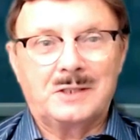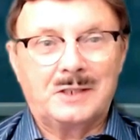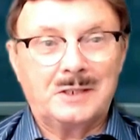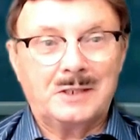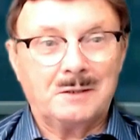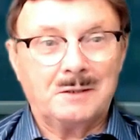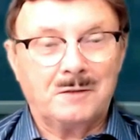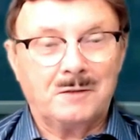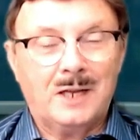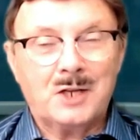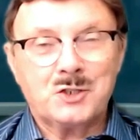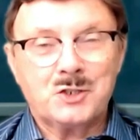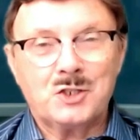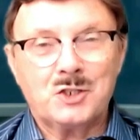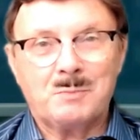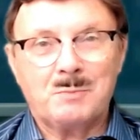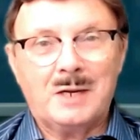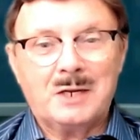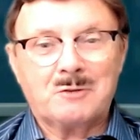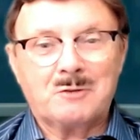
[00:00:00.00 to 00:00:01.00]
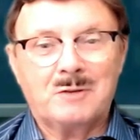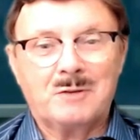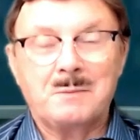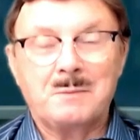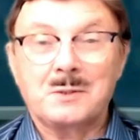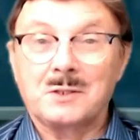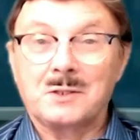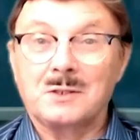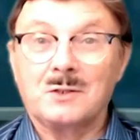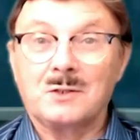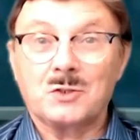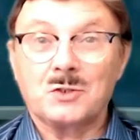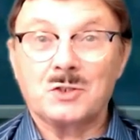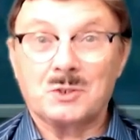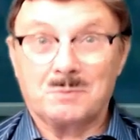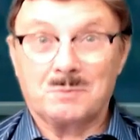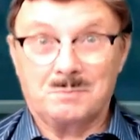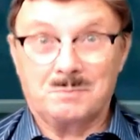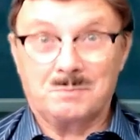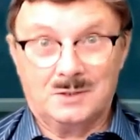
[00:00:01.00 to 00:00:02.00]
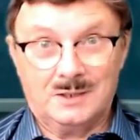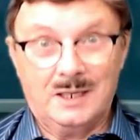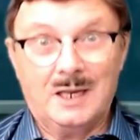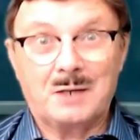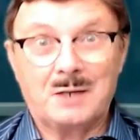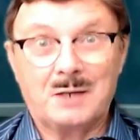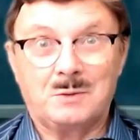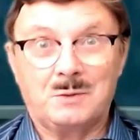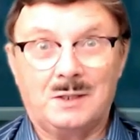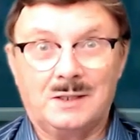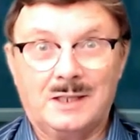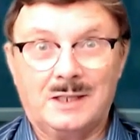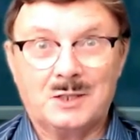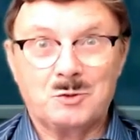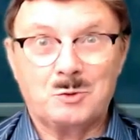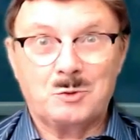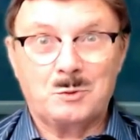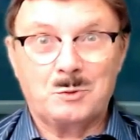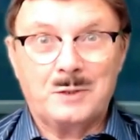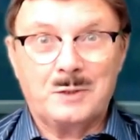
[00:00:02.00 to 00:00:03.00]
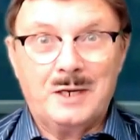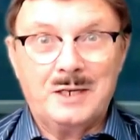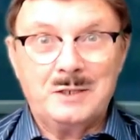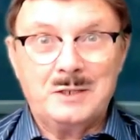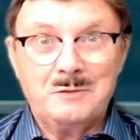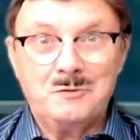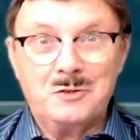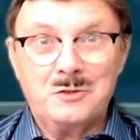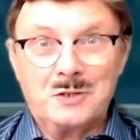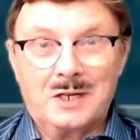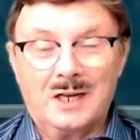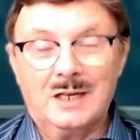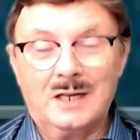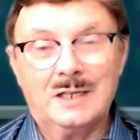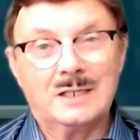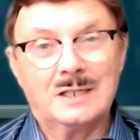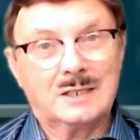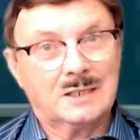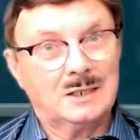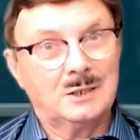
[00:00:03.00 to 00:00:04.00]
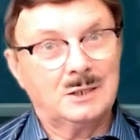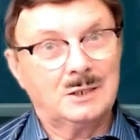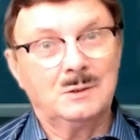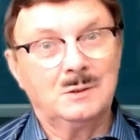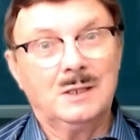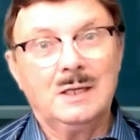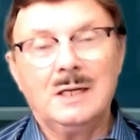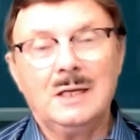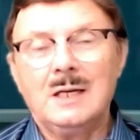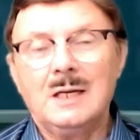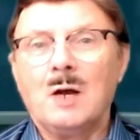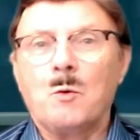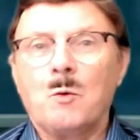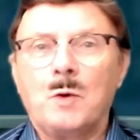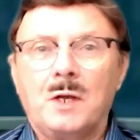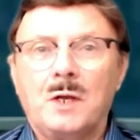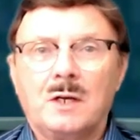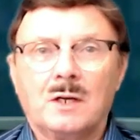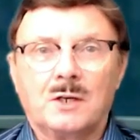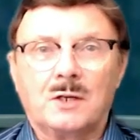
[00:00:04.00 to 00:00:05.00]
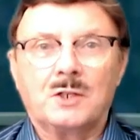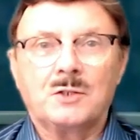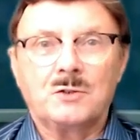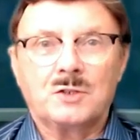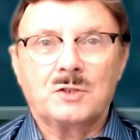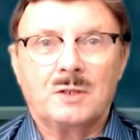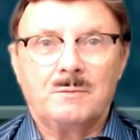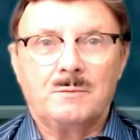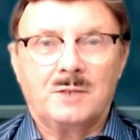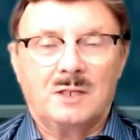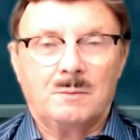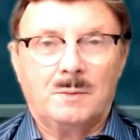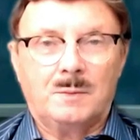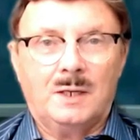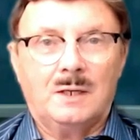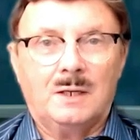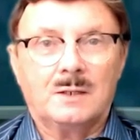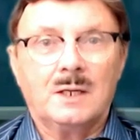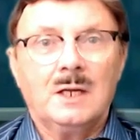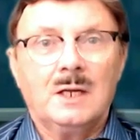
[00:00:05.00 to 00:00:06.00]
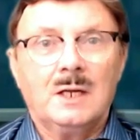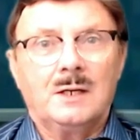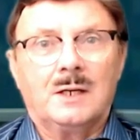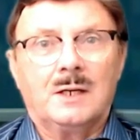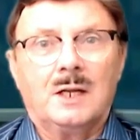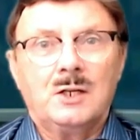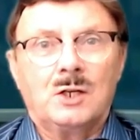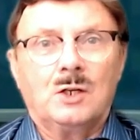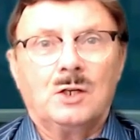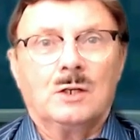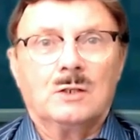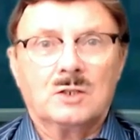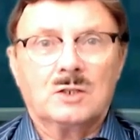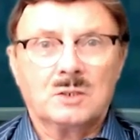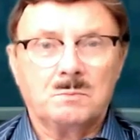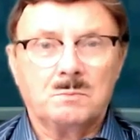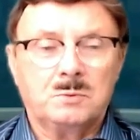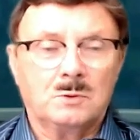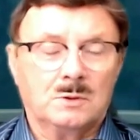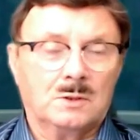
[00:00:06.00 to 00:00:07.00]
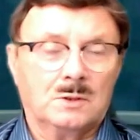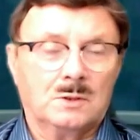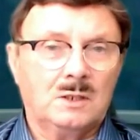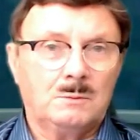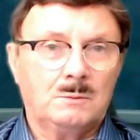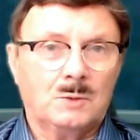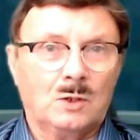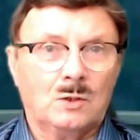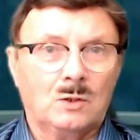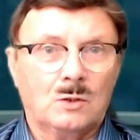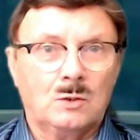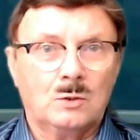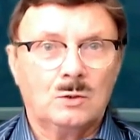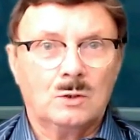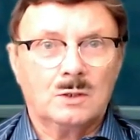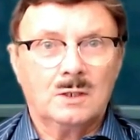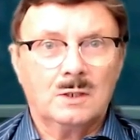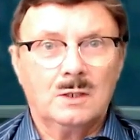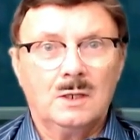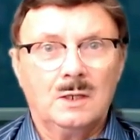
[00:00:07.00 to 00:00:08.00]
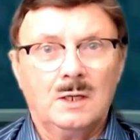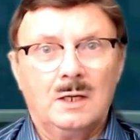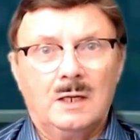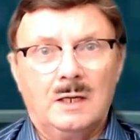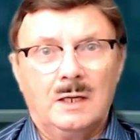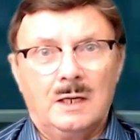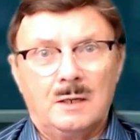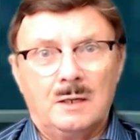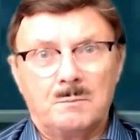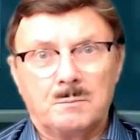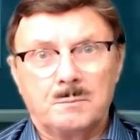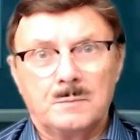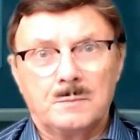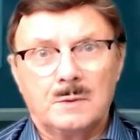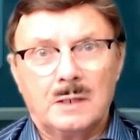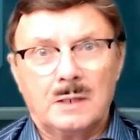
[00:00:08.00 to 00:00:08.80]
a little flash in the background where the horses stand. Well, that's where we're heading for, guys. So we got to do something about it. Now, you got to support the common law court in